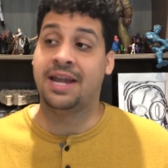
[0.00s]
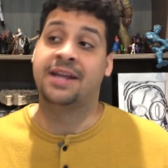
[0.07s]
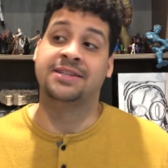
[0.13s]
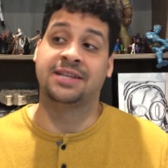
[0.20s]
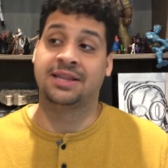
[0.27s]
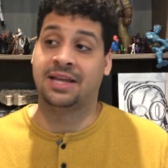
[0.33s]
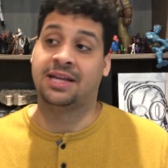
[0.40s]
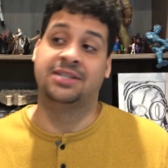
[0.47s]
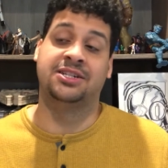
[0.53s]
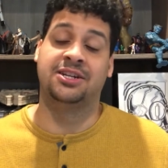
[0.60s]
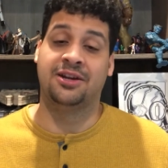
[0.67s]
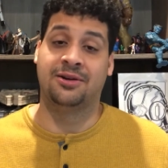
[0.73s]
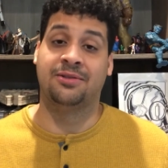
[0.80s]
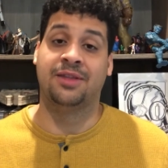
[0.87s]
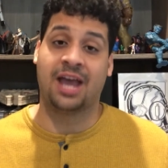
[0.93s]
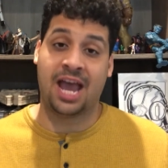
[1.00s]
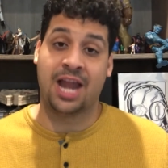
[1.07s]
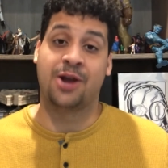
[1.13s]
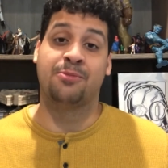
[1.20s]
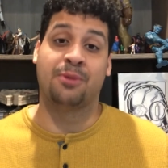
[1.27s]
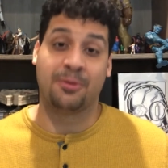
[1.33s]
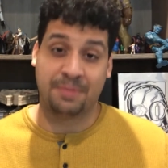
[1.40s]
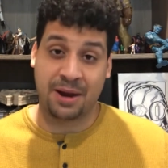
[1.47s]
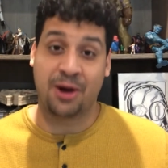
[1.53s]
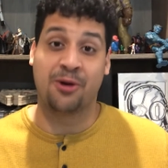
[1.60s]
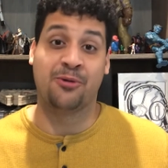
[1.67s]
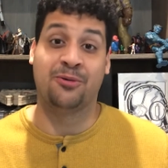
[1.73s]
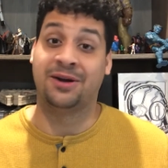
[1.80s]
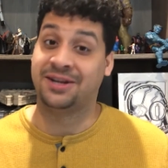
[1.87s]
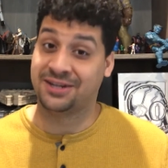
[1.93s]
That is, unless, you know, the
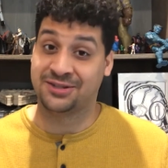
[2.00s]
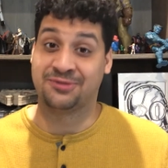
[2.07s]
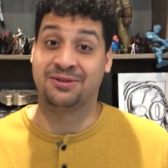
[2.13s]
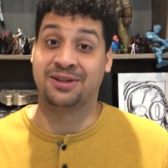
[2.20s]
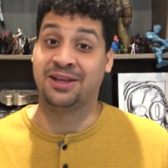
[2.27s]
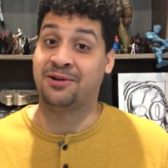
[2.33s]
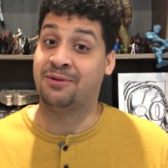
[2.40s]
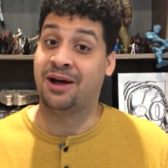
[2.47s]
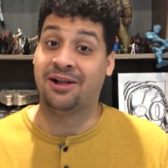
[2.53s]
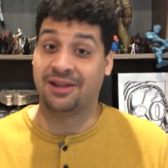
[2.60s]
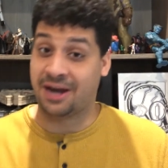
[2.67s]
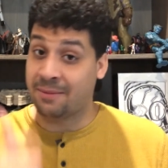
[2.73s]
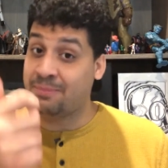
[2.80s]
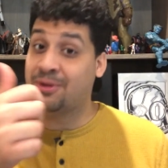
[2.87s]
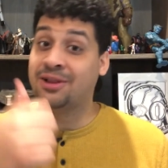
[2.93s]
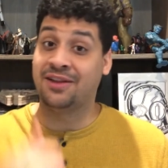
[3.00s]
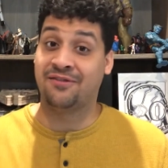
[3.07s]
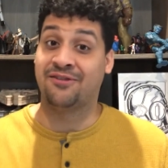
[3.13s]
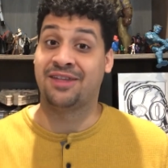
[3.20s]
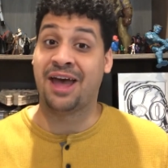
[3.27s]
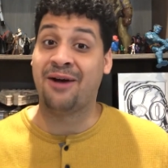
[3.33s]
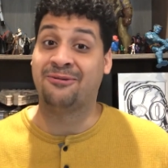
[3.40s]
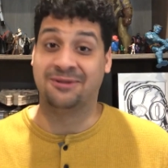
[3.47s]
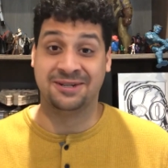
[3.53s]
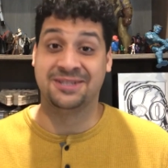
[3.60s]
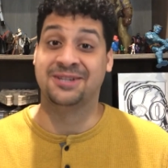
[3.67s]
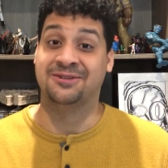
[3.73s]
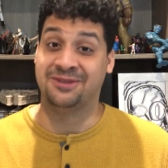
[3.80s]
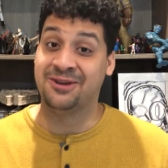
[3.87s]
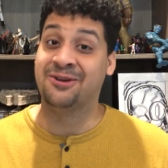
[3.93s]
Hanna-Barbera one does really well. And I'm pulling for that
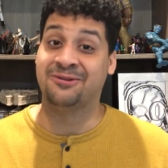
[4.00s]
one, too.